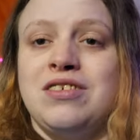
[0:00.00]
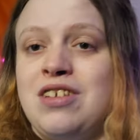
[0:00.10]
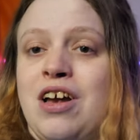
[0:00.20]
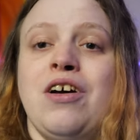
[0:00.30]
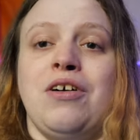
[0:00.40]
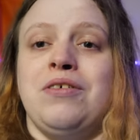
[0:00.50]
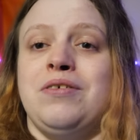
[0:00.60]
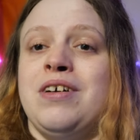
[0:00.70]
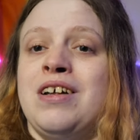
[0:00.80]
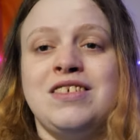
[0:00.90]

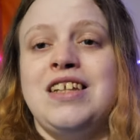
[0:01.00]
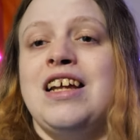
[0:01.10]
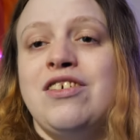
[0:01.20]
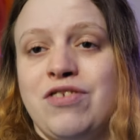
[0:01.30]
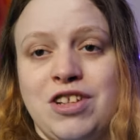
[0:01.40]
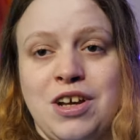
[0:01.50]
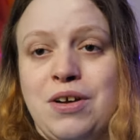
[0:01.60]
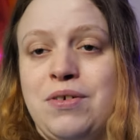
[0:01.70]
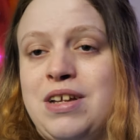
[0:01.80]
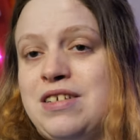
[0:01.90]
So, today's
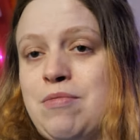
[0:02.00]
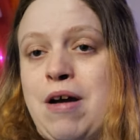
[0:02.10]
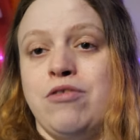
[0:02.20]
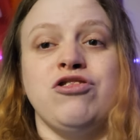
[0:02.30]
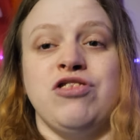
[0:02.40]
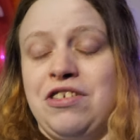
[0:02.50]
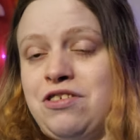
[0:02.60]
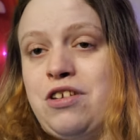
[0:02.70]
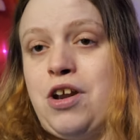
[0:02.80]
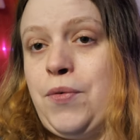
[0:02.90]
video is about
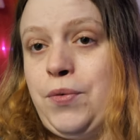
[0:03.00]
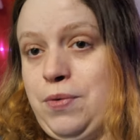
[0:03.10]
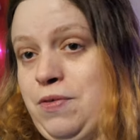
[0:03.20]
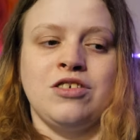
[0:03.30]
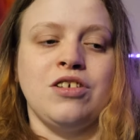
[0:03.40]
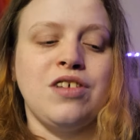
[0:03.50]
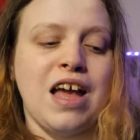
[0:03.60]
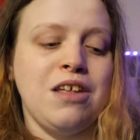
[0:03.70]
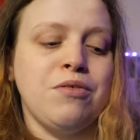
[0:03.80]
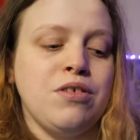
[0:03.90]
trazodone. So, to
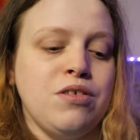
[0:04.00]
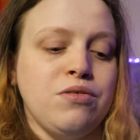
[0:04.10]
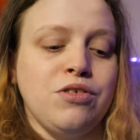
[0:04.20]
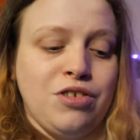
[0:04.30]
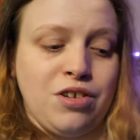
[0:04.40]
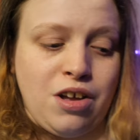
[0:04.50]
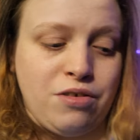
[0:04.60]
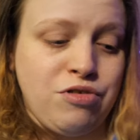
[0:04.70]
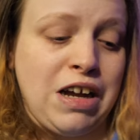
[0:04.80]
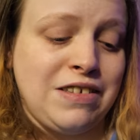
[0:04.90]
anyone who doesn't
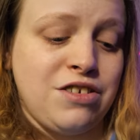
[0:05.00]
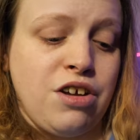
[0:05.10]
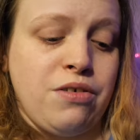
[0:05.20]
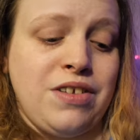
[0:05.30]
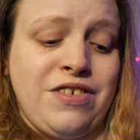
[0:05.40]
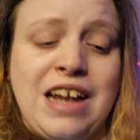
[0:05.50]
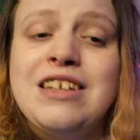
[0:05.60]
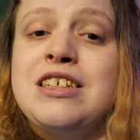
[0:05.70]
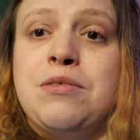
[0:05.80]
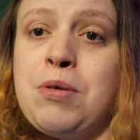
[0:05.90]
know, trazodone is an
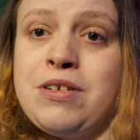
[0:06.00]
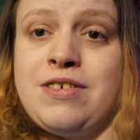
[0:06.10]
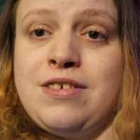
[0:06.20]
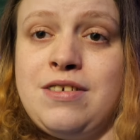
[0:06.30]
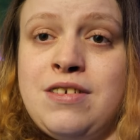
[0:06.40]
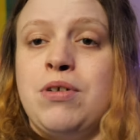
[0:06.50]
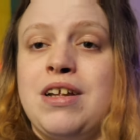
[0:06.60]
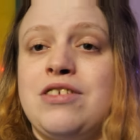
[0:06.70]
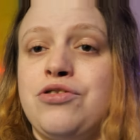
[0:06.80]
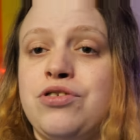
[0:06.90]
antidepressant, but
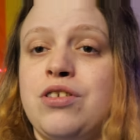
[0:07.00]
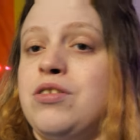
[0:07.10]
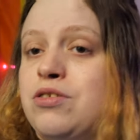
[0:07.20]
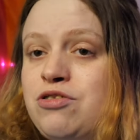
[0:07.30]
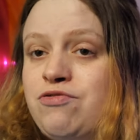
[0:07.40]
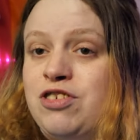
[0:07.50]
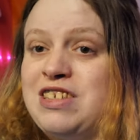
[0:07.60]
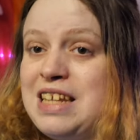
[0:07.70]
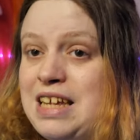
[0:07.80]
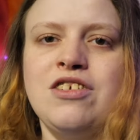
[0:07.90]
it is also used for
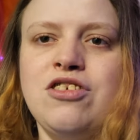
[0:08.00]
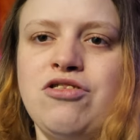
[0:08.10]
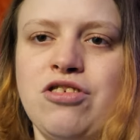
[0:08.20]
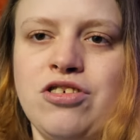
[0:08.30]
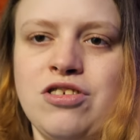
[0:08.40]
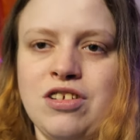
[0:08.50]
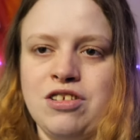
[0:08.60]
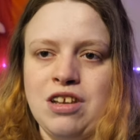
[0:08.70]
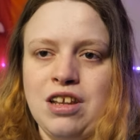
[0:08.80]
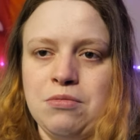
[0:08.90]
sleep. So, to adjust
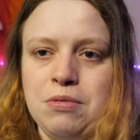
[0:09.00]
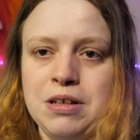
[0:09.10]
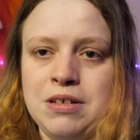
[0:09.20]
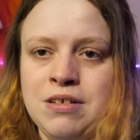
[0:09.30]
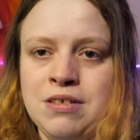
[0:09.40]
this a little bit.